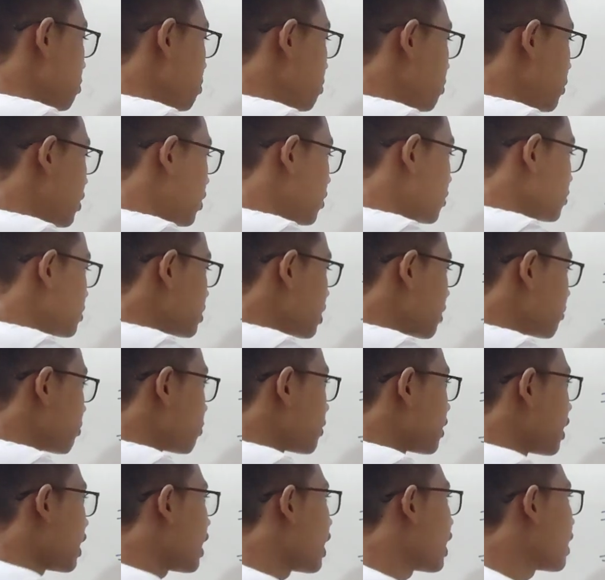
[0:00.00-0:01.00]

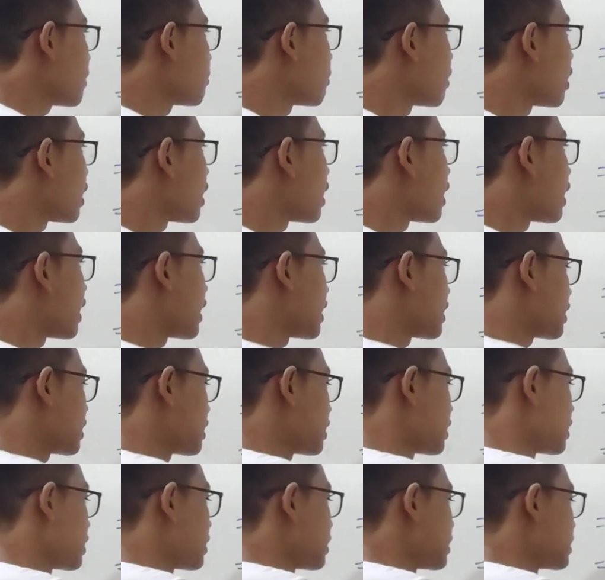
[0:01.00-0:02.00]
multiplied
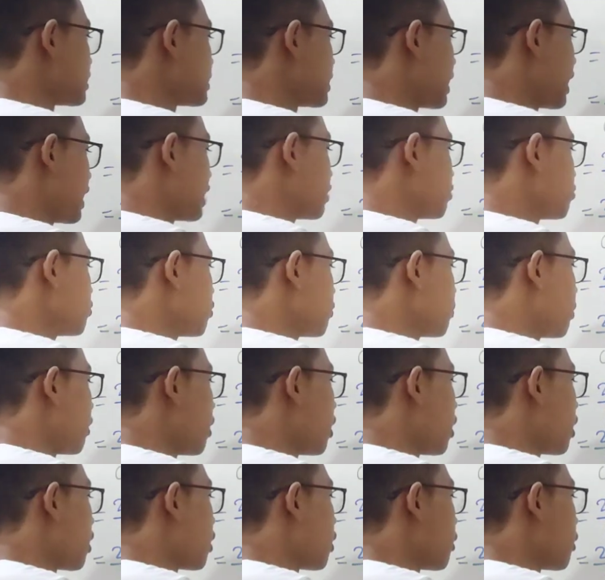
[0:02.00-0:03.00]
by 10 to the
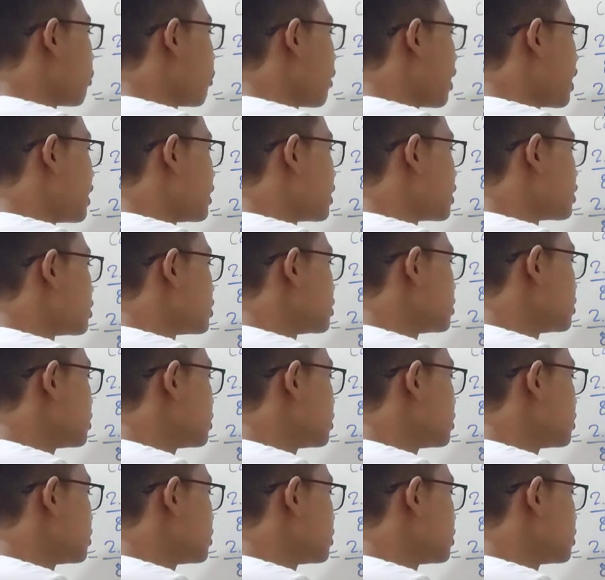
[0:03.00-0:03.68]
power of minus